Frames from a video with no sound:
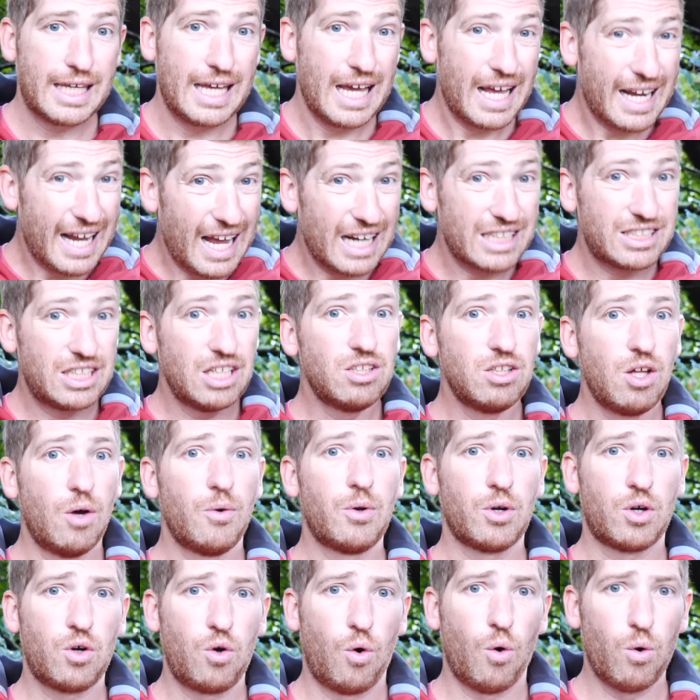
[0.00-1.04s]
can actually
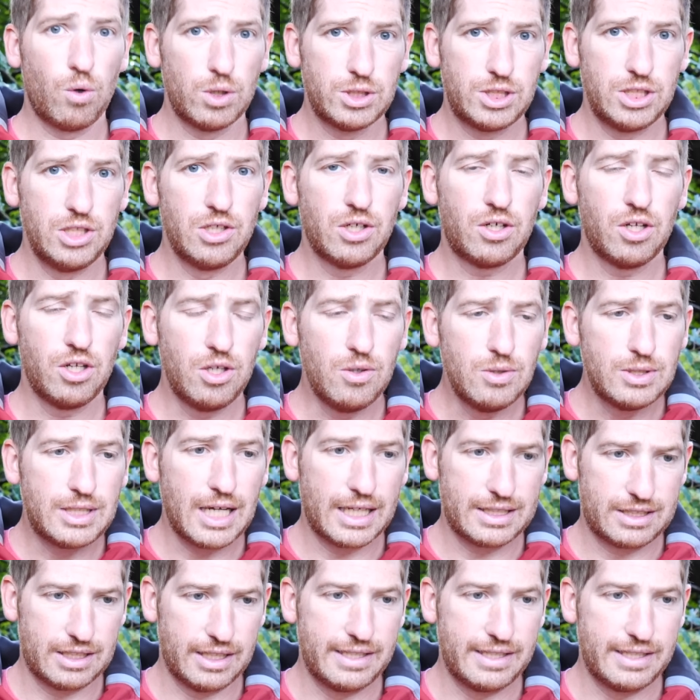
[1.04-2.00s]
load a course and you can use that